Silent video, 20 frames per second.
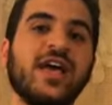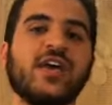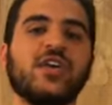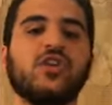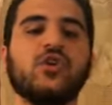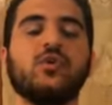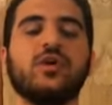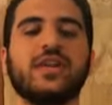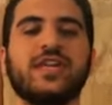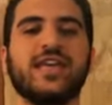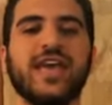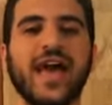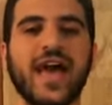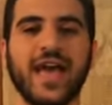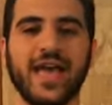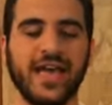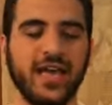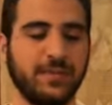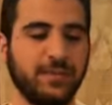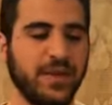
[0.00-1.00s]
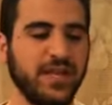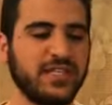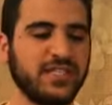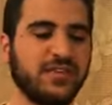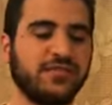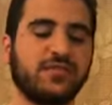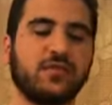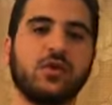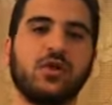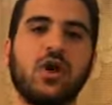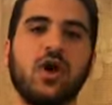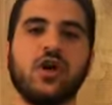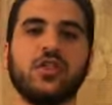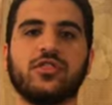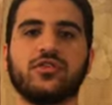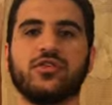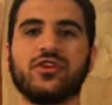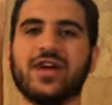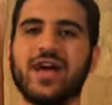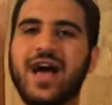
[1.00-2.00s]
you would get a piece of
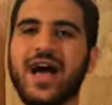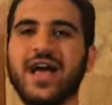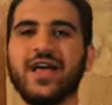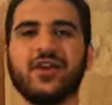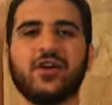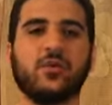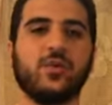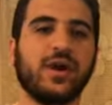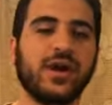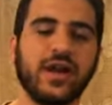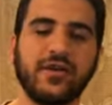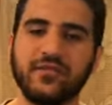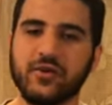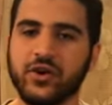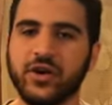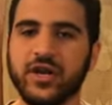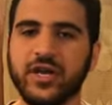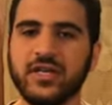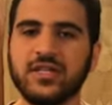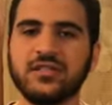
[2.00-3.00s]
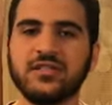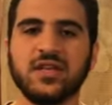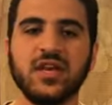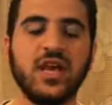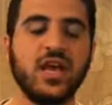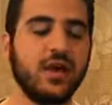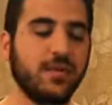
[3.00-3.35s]
cloth or cotton or whatever it is,